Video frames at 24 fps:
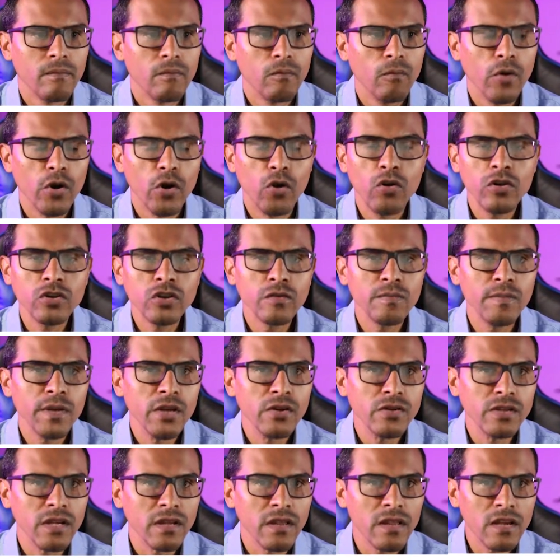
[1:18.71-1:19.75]
We're going to be
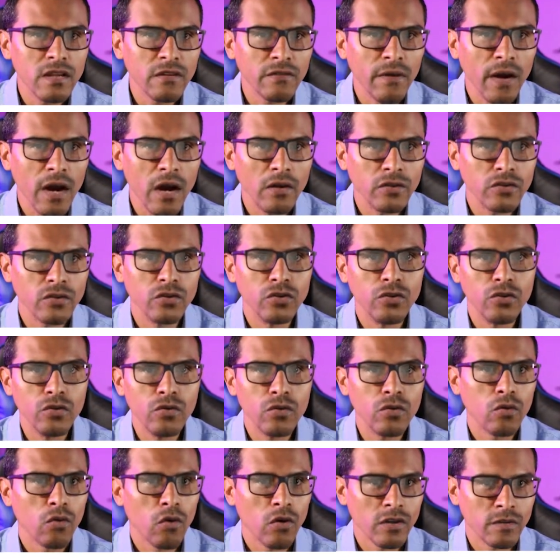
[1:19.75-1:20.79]
using this file to do
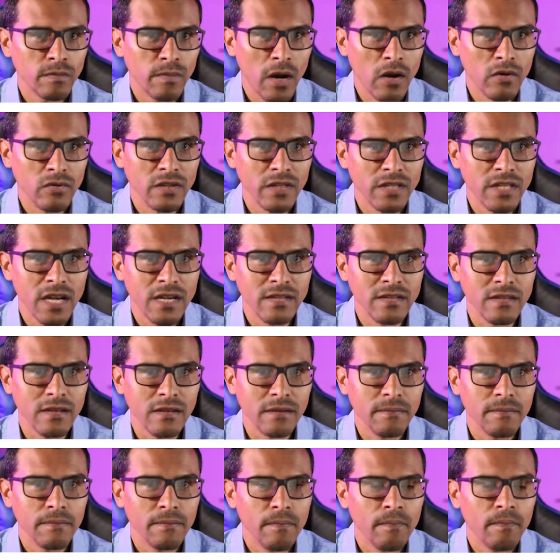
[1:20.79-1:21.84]
cross-browser testing.